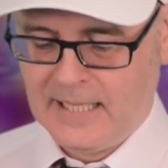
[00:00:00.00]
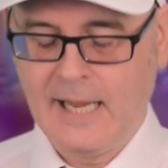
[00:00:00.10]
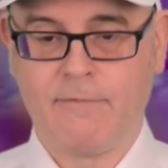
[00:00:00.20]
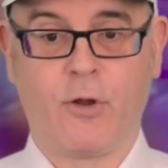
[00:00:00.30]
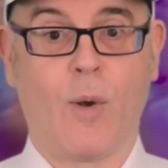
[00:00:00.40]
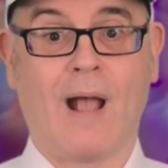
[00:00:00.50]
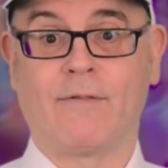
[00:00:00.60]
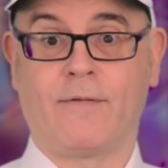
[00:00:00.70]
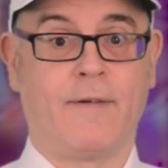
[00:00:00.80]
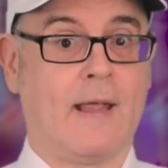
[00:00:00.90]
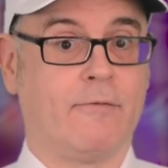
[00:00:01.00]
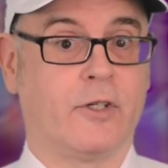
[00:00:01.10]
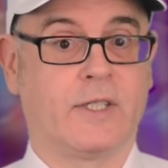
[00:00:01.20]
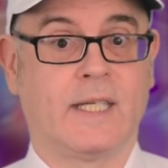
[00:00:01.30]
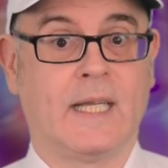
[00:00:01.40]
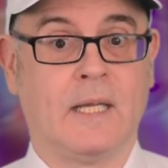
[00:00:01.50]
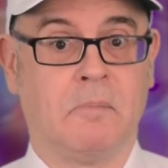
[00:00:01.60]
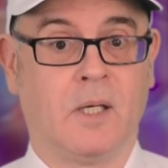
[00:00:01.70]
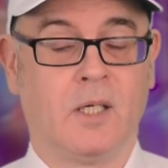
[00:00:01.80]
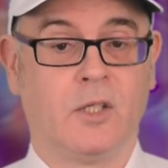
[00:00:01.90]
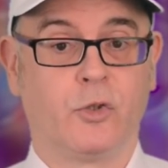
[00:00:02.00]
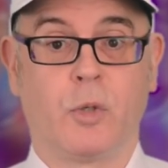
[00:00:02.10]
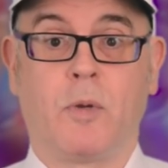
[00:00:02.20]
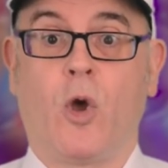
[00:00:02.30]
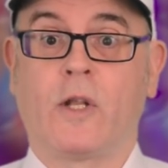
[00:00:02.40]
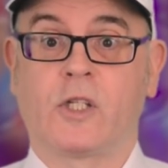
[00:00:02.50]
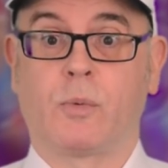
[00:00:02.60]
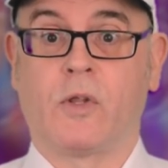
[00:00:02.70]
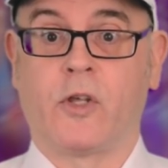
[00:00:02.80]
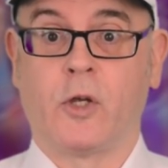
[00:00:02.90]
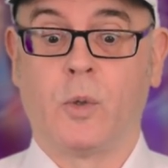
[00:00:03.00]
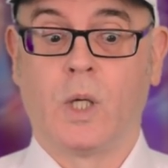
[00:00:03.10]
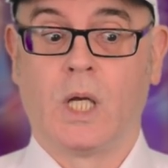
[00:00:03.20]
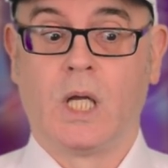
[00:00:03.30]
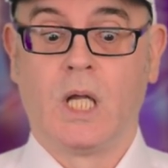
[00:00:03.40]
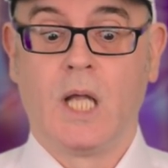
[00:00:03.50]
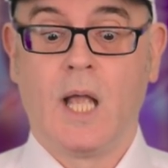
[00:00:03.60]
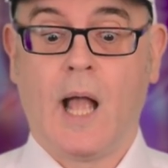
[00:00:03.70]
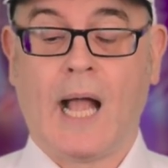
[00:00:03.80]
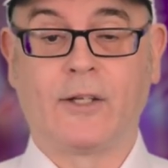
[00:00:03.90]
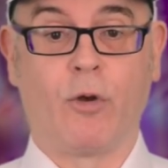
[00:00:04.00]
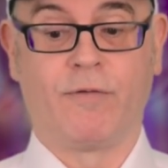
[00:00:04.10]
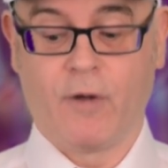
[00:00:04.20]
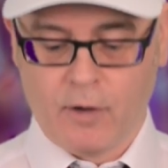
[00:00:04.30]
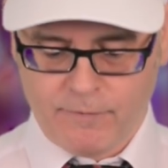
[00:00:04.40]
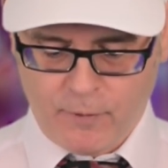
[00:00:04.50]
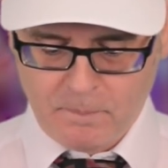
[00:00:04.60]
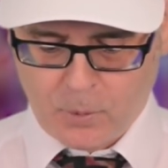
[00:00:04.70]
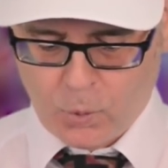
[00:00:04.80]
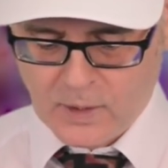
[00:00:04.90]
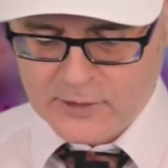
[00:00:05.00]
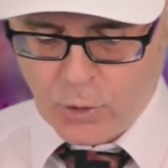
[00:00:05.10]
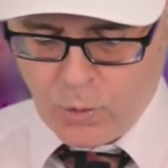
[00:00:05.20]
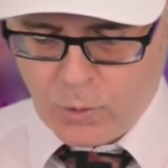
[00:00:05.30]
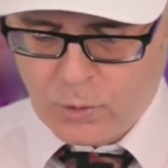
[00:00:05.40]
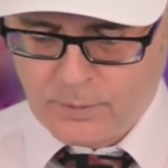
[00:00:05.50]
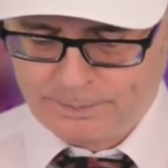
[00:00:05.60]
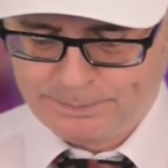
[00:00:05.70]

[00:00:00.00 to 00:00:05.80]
If you have a favourite team, to be honest with you, I don't follow football at all.